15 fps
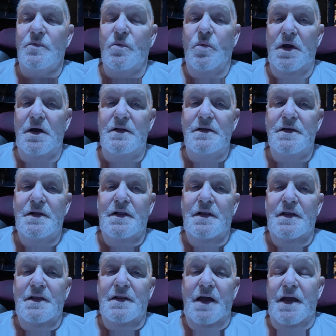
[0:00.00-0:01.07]
Well,
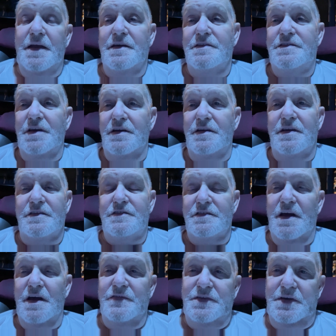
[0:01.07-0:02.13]
I can tell you, it's
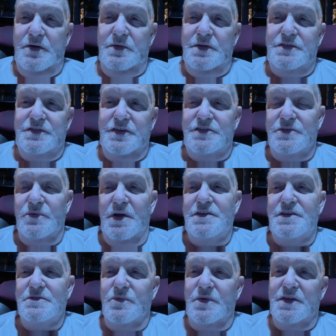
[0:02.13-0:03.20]
not the only
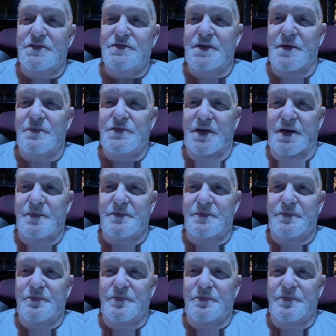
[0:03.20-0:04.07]
situation where this comes up.